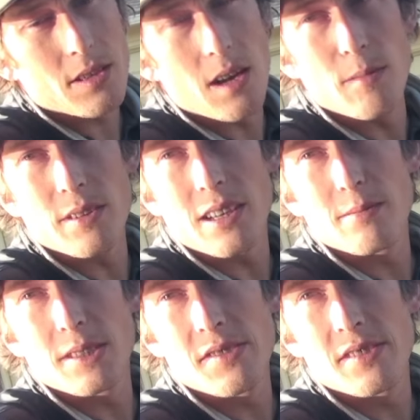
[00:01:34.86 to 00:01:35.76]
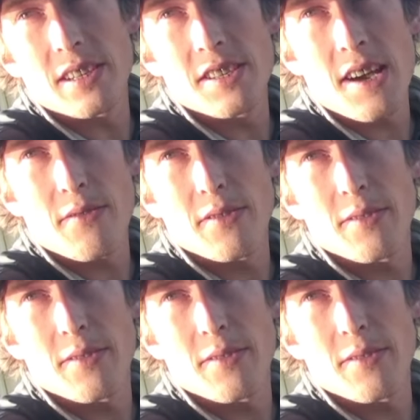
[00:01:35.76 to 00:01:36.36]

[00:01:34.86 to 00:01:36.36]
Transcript: So how about them Leafs, eh, Jeff?